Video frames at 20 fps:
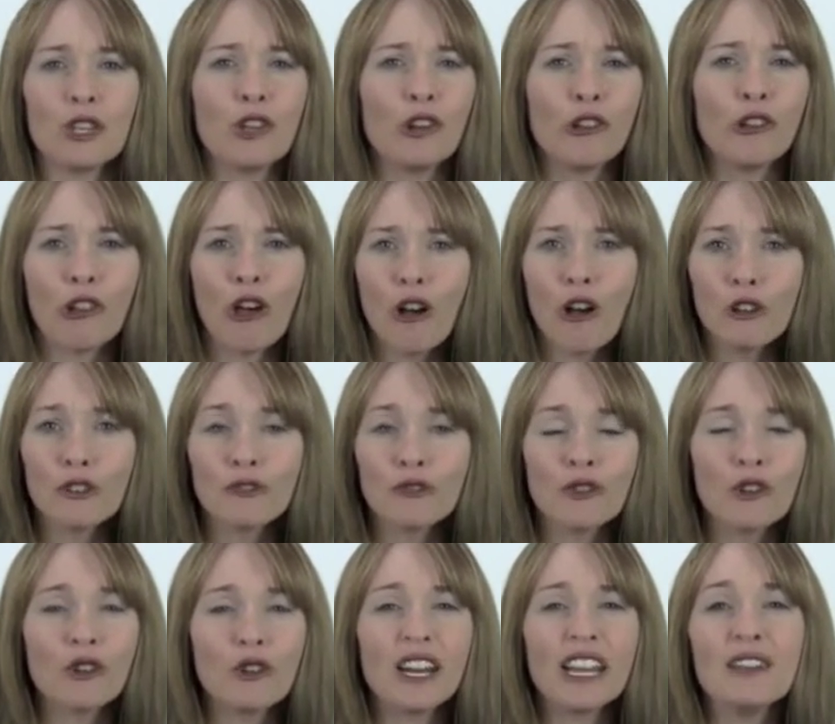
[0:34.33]
you longed
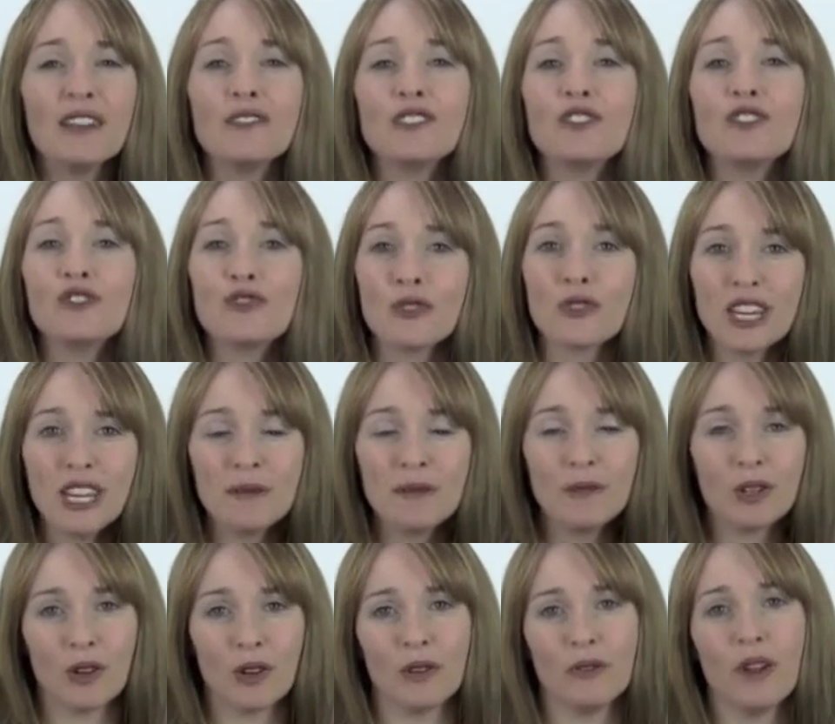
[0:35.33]
for, even
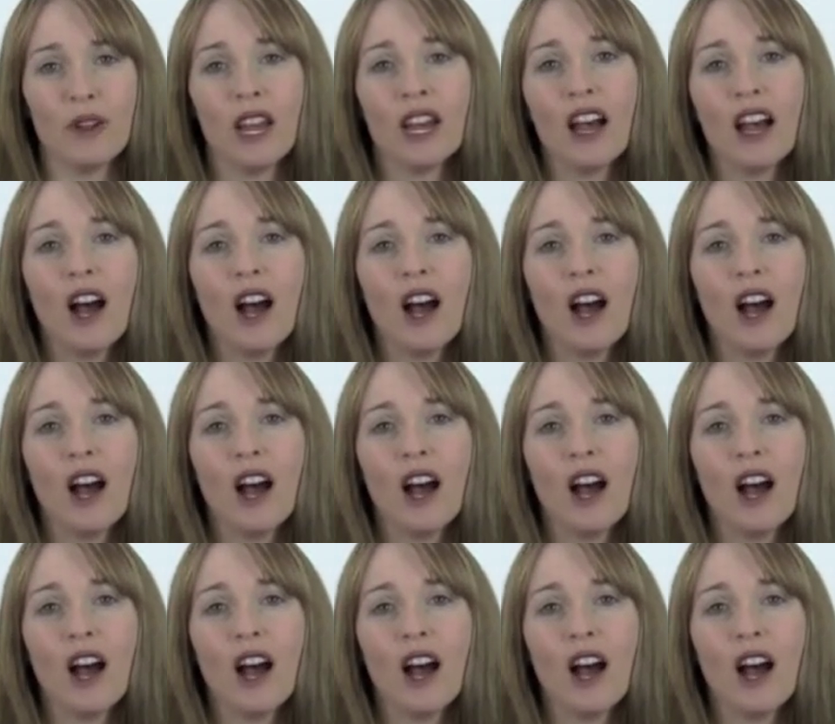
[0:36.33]
dreamed of,